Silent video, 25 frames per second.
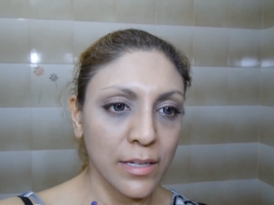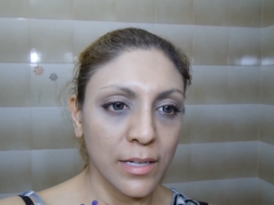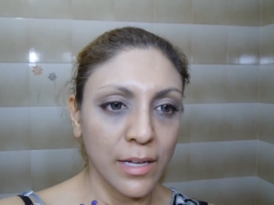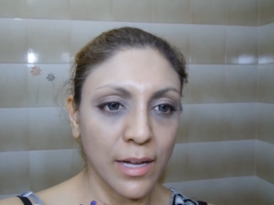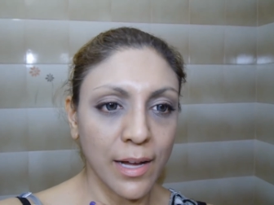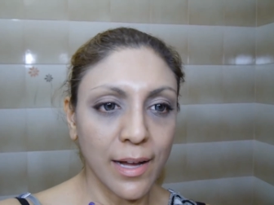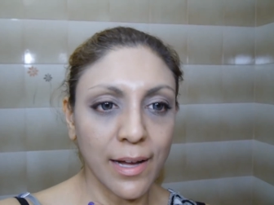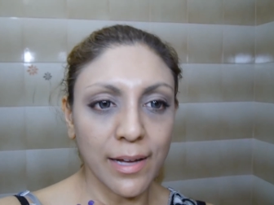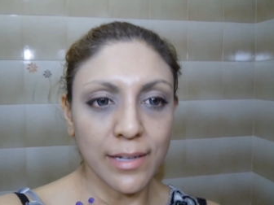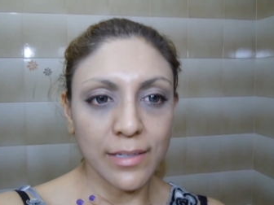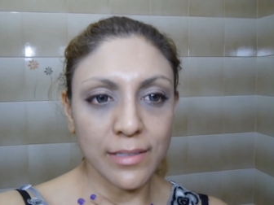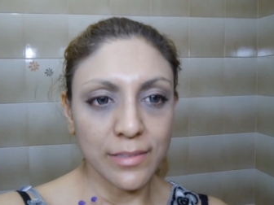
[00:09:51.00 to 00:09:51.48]

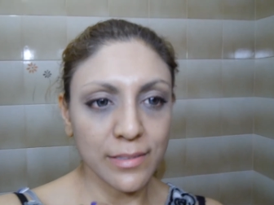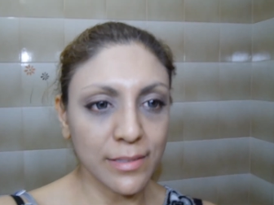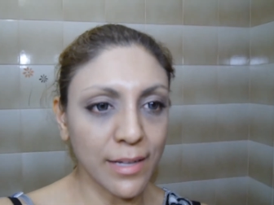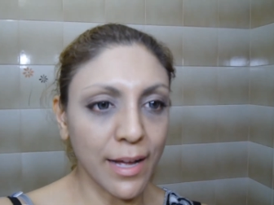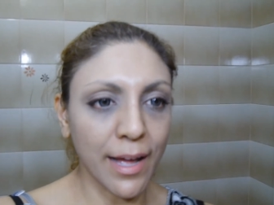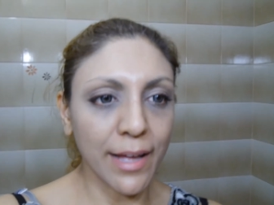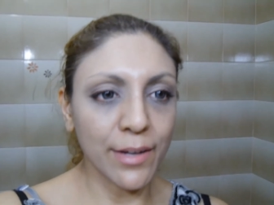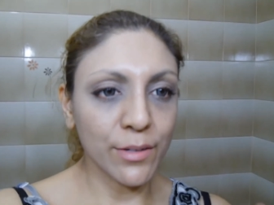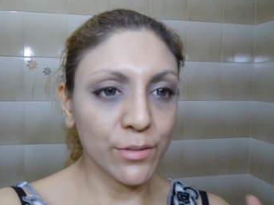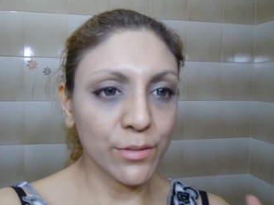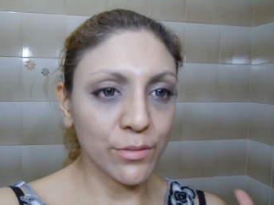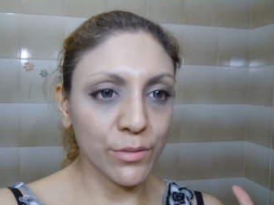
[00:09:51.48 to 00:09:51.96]

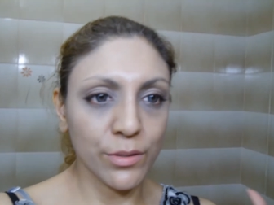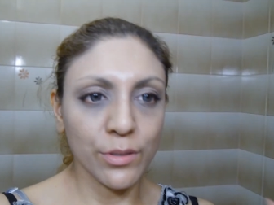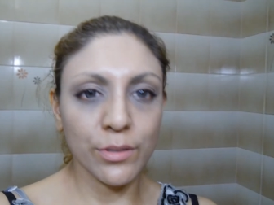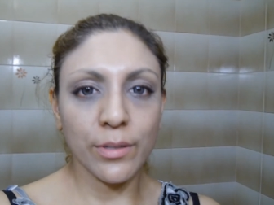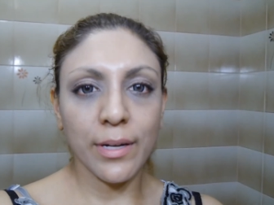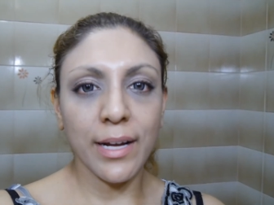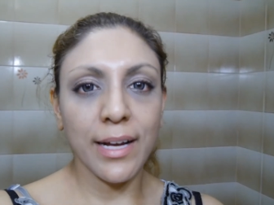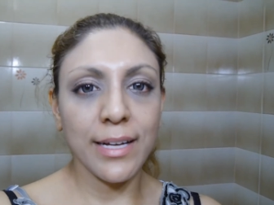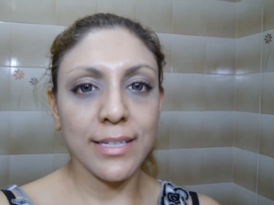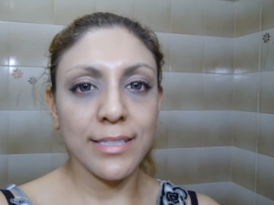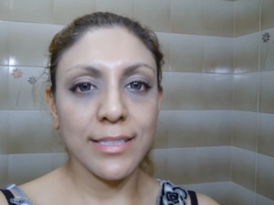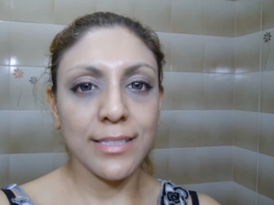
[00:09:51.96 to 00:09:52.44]
I don't
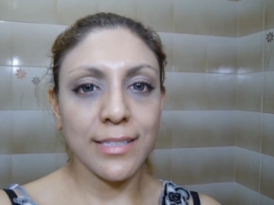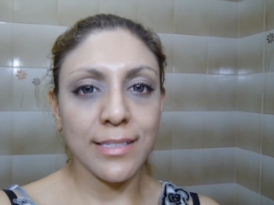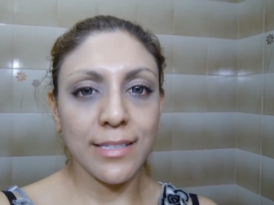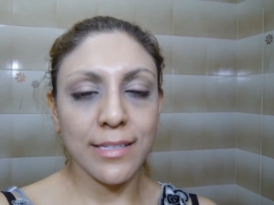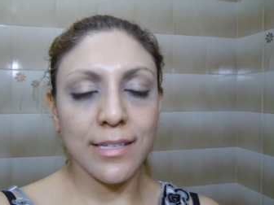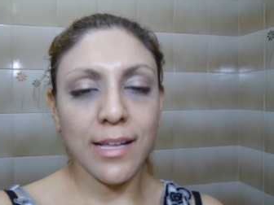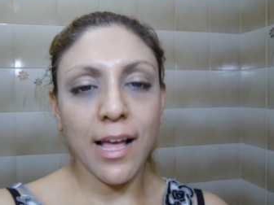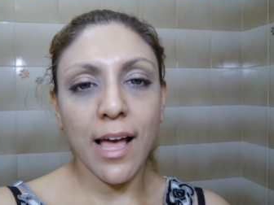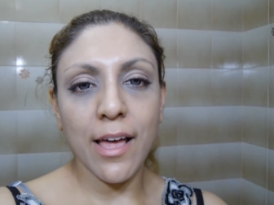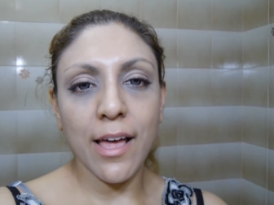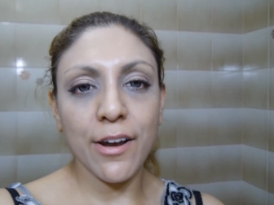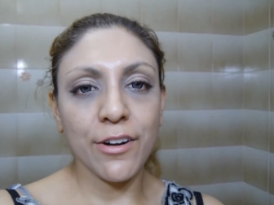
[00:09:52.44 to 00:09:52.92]
know, guys.
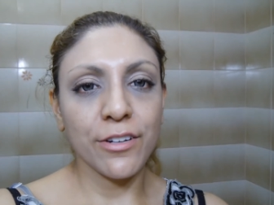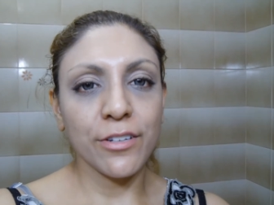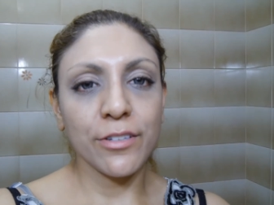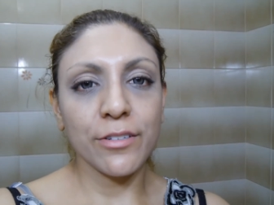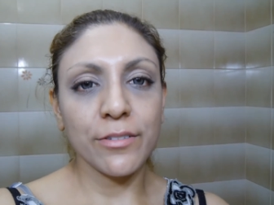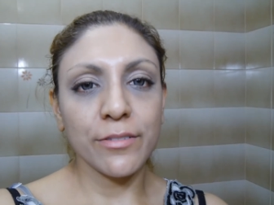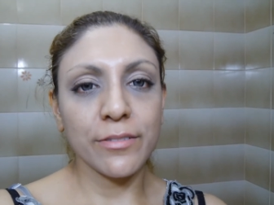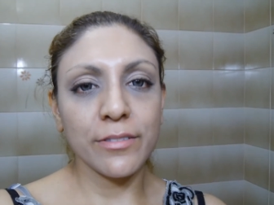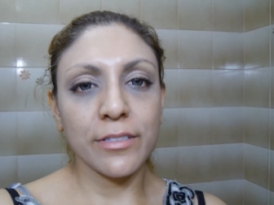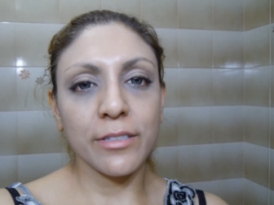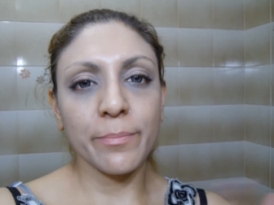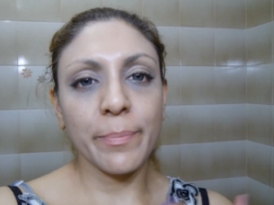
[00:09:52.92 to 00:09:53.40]
I don't
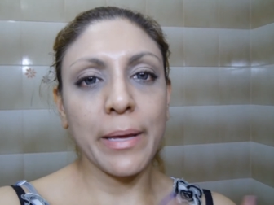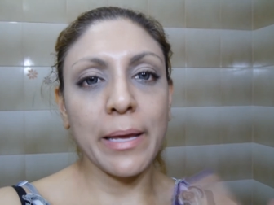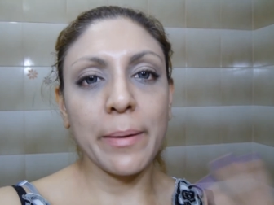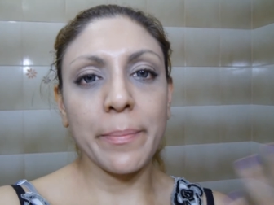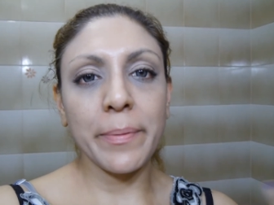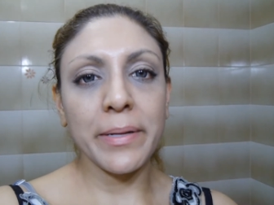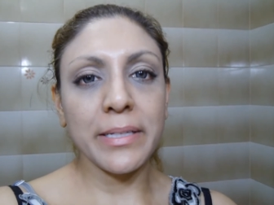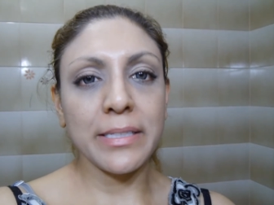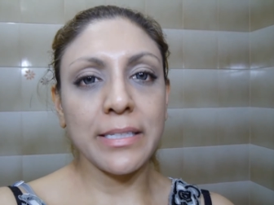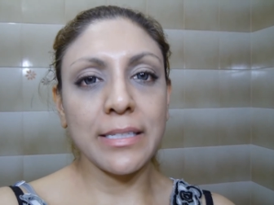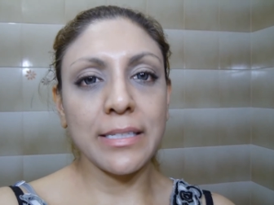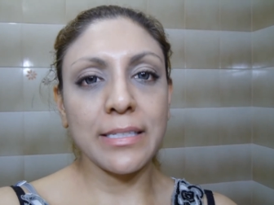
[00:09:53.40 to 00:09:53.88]
know,
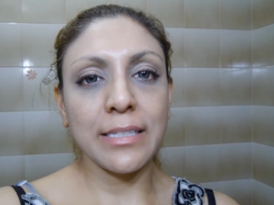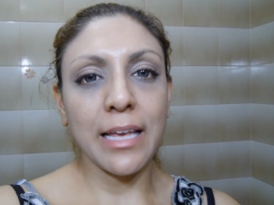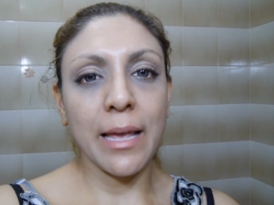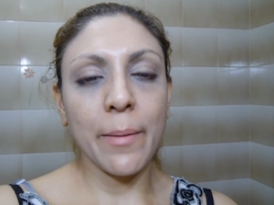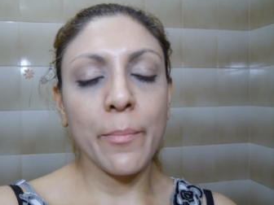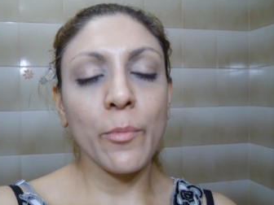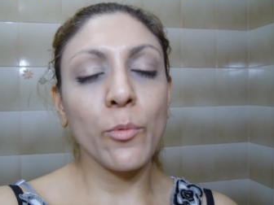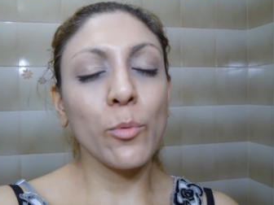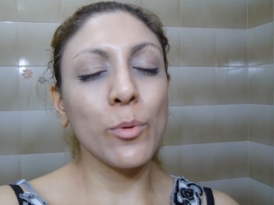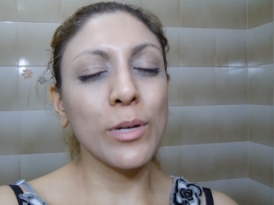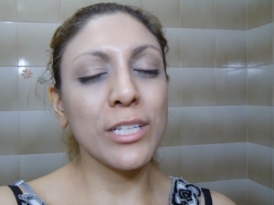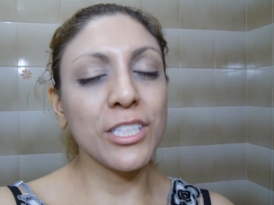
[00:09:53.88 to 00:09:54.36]
maybe it's the
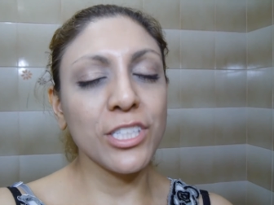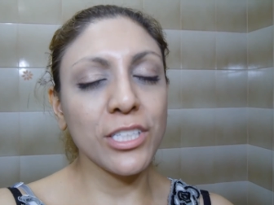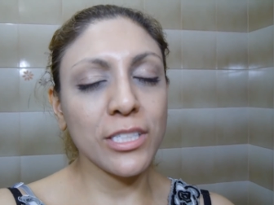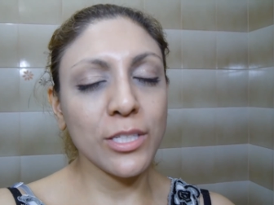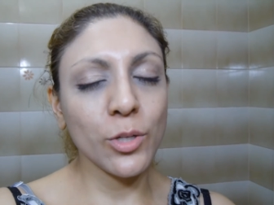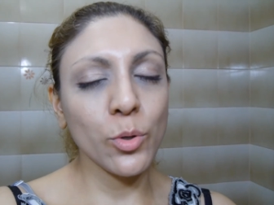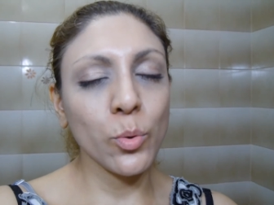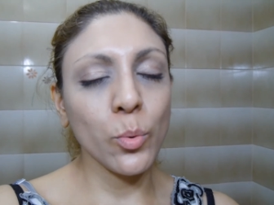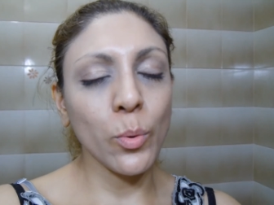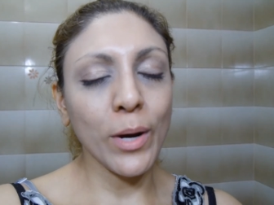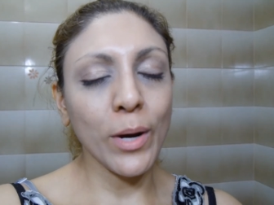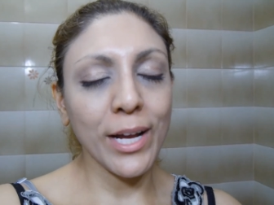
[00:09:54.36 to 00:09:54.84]
same, which
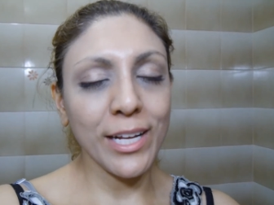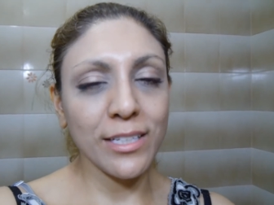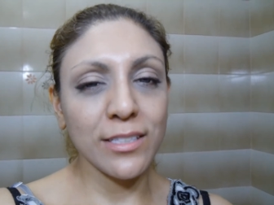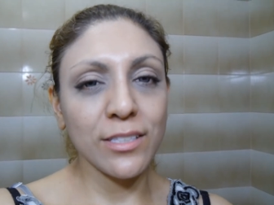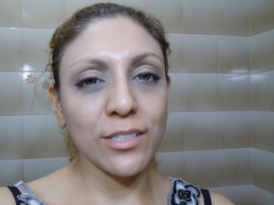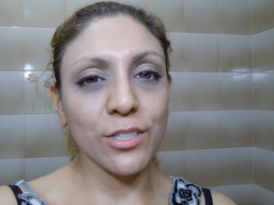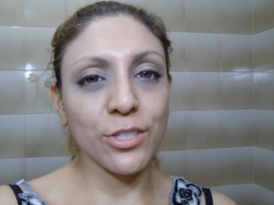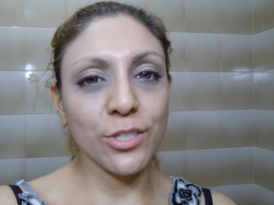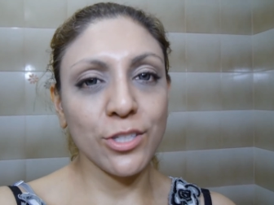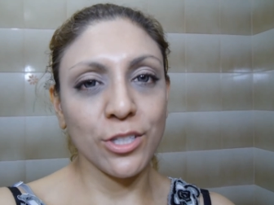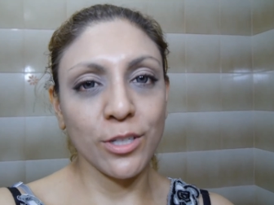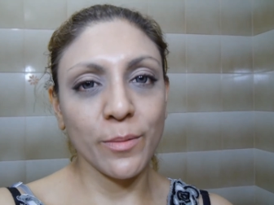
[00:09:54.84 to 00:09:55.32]
is quite
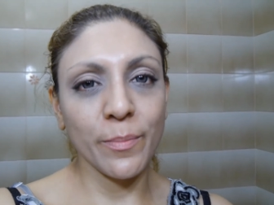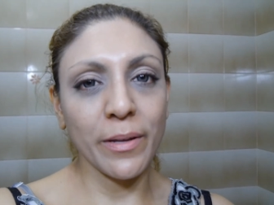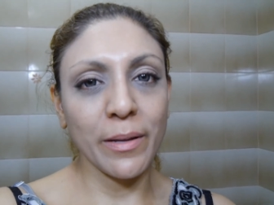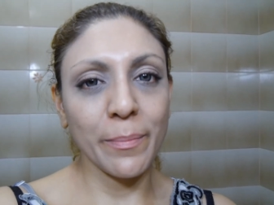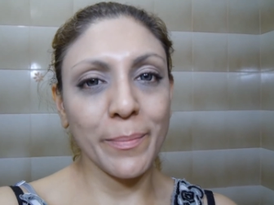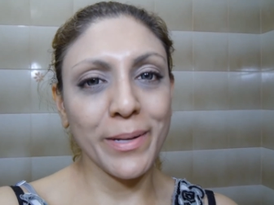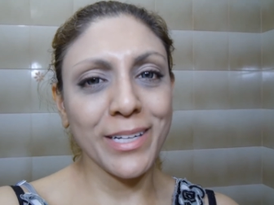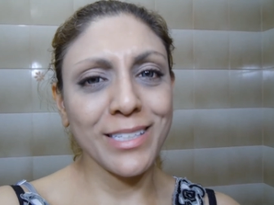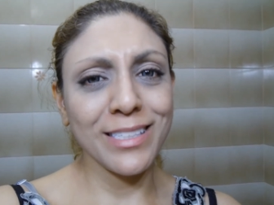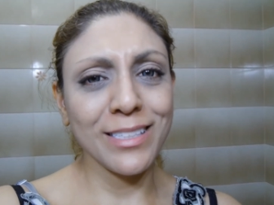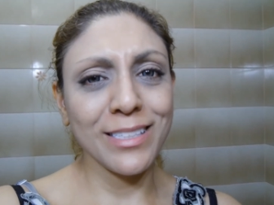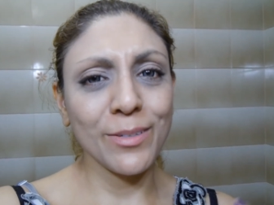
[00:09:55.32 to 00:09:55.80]

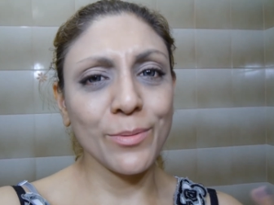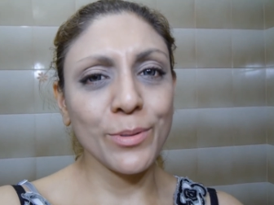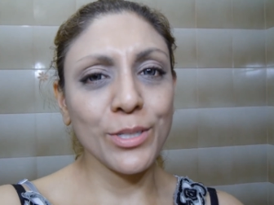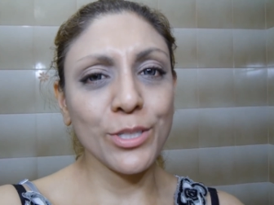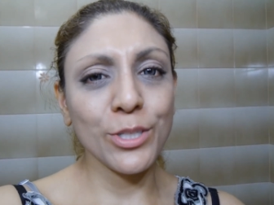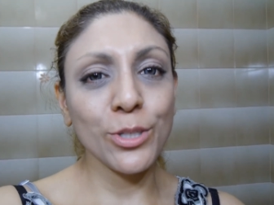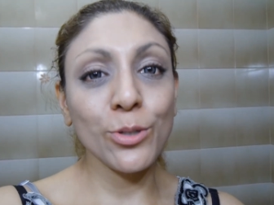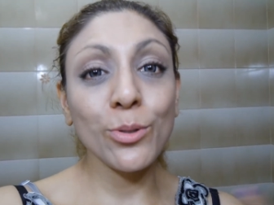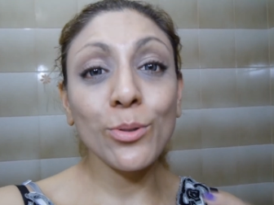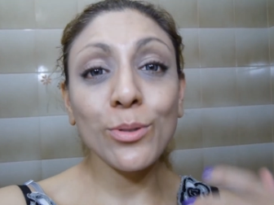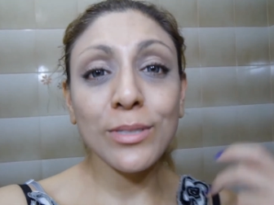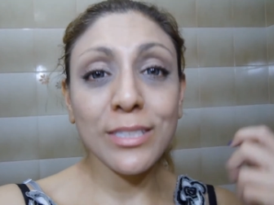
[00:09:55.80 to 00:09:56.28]
disturbing because there were
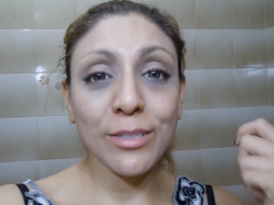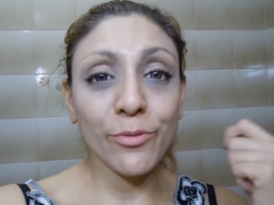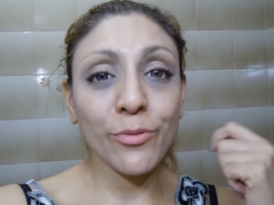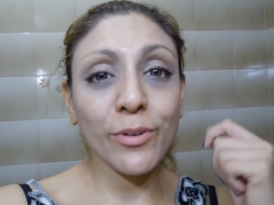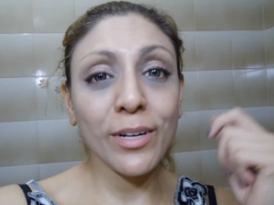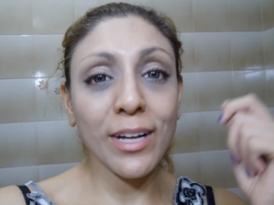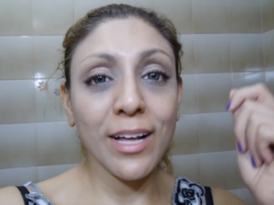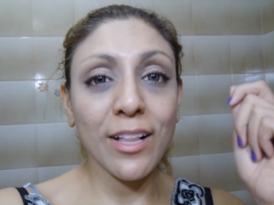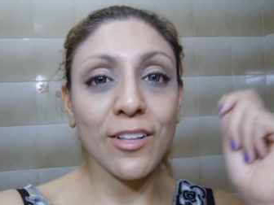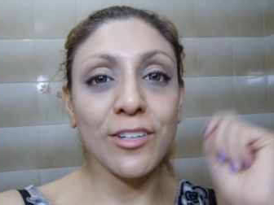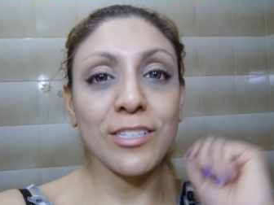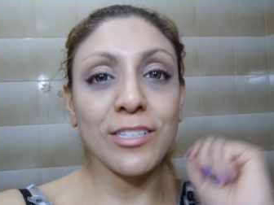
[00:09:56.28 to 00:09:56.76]
two
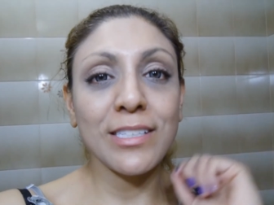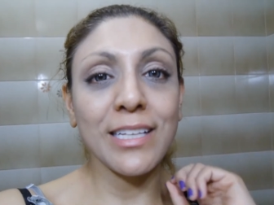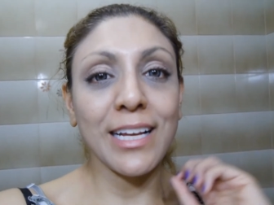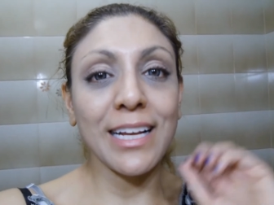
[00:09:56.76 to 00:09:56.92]
different colors.